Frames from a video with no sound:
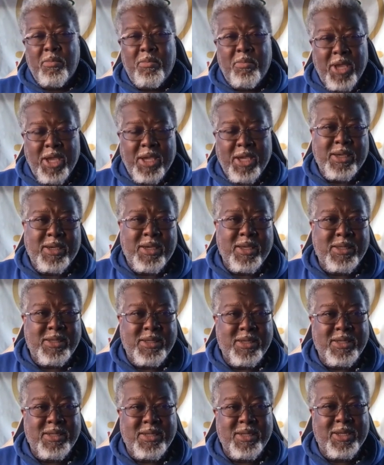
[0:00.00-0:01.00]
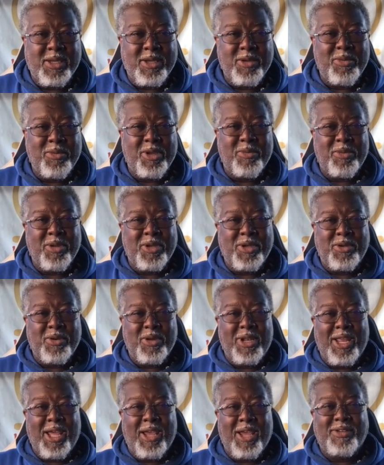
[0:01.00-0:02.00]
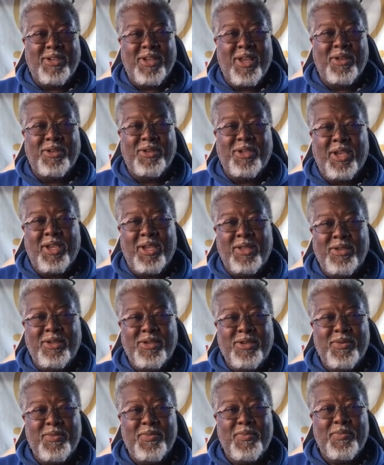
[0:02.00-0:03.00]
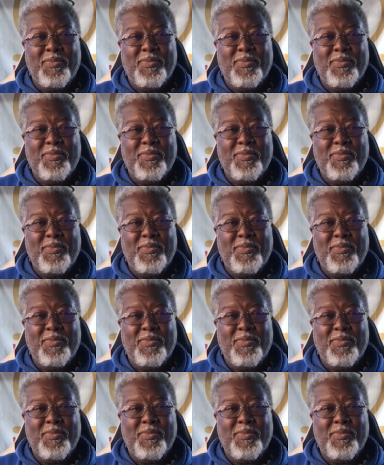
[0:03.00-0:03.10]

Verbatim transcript: make a consistent commitment to a lifestyle change.